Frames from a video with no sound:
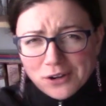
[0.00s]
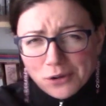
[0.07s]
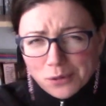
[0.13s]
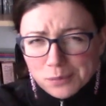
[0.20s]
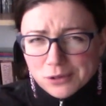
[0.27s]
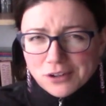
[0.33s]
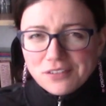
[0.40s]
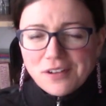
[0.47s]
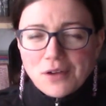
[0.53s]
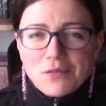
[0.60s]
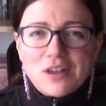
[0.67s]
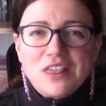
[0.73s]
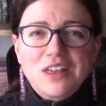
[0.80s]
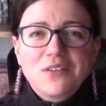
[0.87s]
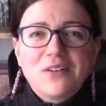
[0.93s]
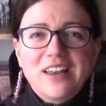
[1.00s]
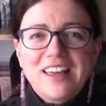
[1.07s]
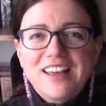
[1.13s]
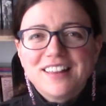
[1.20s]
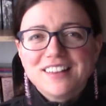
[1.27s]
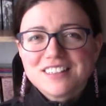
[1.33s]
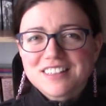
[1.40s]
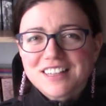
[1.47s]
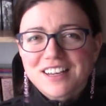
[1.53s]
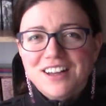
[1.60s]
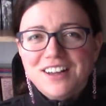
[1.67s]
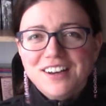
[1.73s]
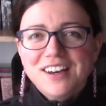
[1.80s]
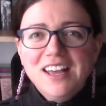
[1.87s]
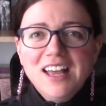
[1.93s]
to observe everything while I had this thing
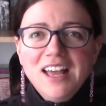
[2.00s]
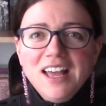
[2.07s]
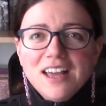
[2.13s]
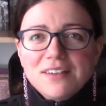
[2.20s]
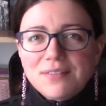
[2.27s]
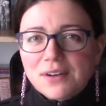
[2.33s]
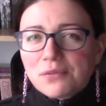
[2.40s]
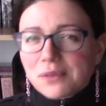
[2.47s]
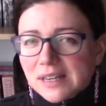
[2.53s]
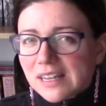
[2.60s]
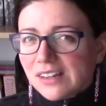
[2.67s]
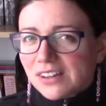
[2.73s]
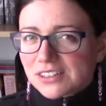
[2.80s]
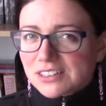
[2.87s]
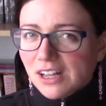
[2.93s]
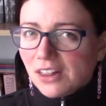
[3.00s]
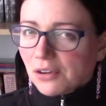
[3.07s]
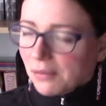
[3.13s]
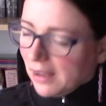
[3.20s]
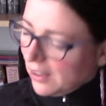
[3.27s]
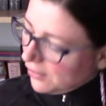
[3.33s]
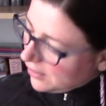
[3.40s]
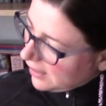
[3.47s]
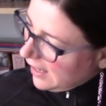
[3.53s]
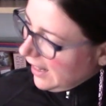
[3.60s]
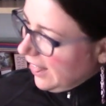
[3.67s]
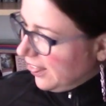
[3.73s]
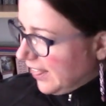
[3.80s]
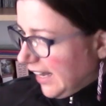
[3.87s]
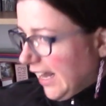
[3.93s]
on, if I really looked all around,
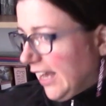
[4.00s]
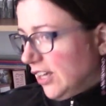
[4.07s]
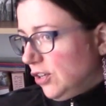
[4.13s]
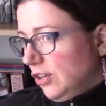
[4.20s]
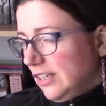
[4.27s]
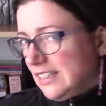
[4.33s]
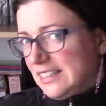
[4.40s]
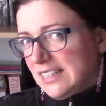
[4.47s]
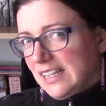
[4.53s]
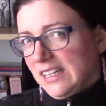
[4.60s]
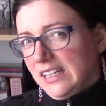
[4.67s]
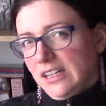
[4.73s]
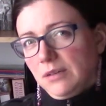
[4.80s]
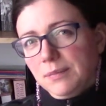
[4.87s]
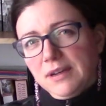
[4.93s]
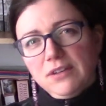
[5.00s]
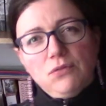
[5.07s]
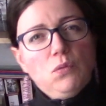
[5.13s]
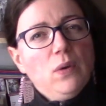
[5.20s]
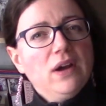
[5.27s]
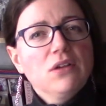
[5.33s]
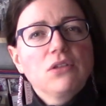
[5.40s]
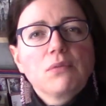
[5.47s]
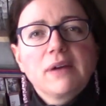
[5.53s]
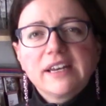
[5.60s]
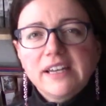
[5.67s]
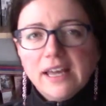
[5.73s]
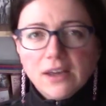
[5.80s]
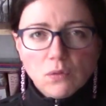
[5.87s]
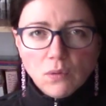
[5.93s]
then I could see a little bit of where the red
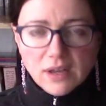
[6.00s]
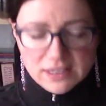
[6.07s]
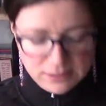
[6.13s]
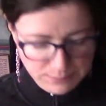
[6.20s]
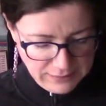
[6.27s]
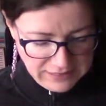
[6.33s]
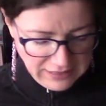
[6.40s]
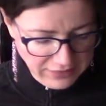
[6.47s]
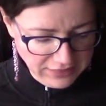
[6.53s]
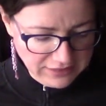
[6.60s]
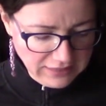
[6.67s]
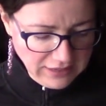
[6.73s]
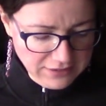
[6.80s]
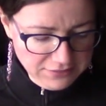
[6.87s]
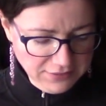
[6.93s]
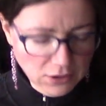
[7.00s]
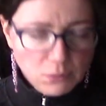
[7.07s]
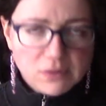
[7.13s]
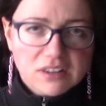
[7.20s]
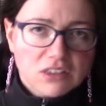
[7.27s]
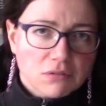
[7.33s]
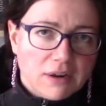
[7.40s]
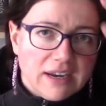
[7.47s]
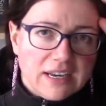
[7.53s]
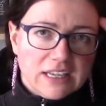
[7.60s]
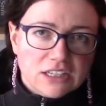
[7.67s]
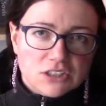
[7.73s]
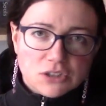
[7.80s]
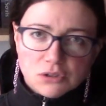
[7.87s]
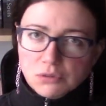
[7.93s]
light was, but nothing that I felt was
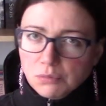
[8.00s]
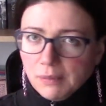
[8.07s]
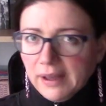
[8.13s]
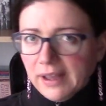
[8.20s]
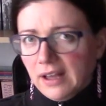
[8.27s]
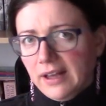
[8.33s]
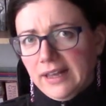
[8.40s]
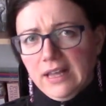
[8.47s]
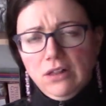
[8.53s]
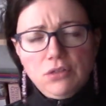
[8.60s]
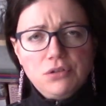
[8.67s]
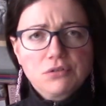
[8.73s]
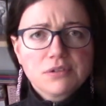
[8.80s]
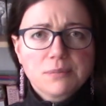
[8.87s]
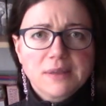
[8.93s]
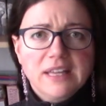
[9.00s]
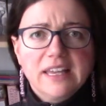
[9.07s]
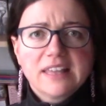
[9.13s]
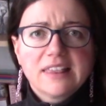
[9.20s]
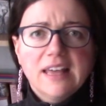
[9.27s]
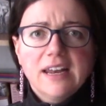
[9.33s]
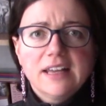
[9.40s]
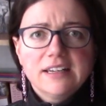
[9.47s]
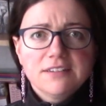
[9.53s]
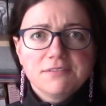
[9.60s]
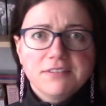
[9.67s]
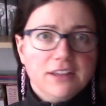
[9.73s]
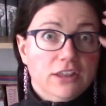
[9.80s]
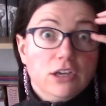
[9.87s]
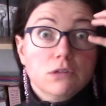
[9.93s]
threatening to my eye health or something like that. I didn't
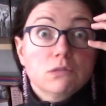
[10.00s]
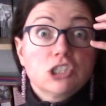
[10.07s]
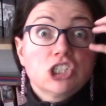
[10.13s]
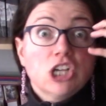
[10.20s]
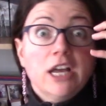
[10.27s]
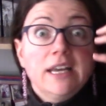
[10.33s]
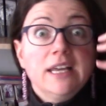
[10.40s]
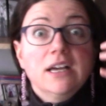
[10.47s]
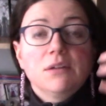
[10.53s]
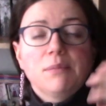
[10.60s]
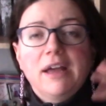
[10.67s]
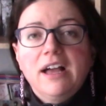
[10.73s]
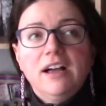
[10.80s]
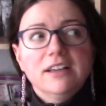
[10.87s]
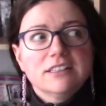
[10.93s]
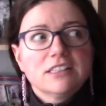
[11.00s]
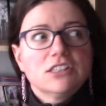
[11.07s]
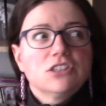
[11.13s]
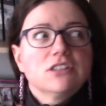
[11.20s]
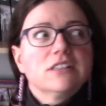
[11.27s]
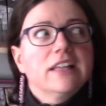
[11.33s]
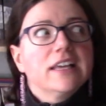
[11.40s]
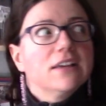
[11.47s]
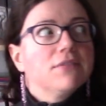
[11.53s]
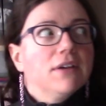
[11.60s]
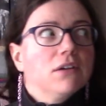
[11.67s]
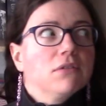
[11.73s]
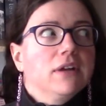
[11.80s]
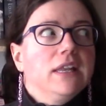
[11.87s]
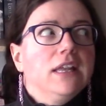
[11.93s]
feel like it was shining on my eyes. It's just like if I
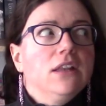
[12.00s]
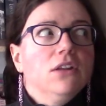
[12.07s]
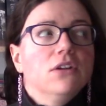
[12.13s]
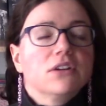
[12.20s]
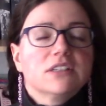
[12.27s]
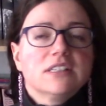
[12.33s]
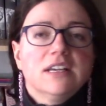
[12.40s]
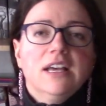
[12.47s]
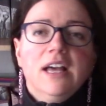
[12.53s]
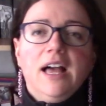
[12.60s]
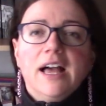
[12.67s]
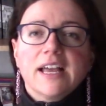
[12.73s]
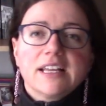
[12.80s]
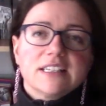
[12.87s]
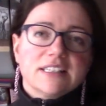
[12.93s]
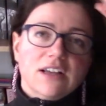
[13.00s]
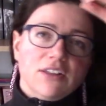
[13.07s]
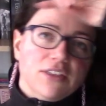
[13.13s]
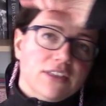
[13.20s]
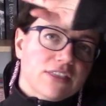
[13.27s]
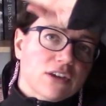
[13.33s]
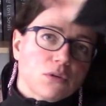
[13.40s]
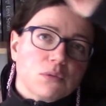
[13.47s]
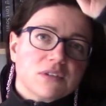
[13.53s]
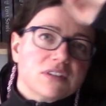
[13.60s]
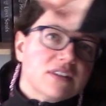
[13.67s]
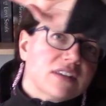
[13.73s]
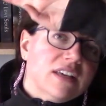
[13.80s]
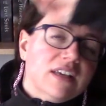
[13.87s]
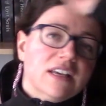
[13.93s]
really looked, I could tell that there
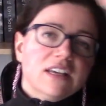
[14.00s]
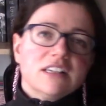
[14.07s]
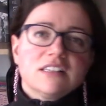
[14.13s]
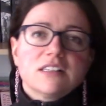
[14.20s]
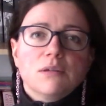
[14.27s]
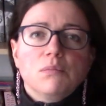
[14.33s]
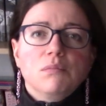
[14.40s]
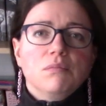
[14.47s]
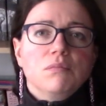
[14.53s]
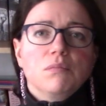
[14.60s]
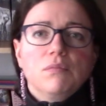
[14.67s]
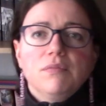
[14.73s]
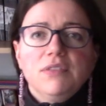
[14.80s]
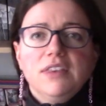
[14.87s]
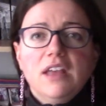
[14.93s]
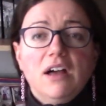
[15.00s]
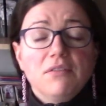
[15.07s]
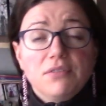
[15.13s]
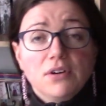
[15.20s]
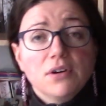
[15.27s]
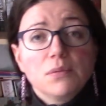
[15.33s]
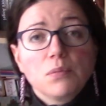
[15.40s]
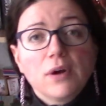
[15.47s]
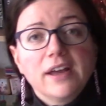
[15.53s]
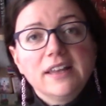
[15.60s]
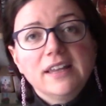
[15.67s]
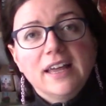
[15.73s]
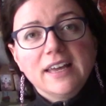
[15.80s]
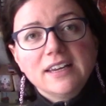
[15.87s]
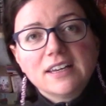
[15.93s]
was some not very bright
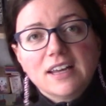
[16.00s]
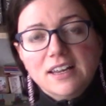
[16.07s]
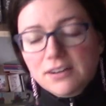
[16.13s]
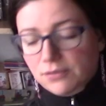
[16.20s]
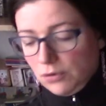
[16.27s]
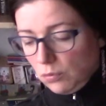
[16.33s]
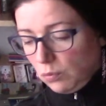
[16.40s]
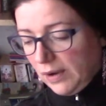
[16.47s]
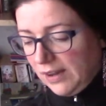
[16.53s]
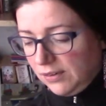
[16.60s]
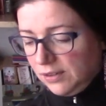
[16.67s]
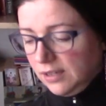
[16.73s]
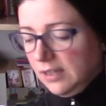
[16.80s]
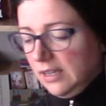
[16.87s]
light kind of around.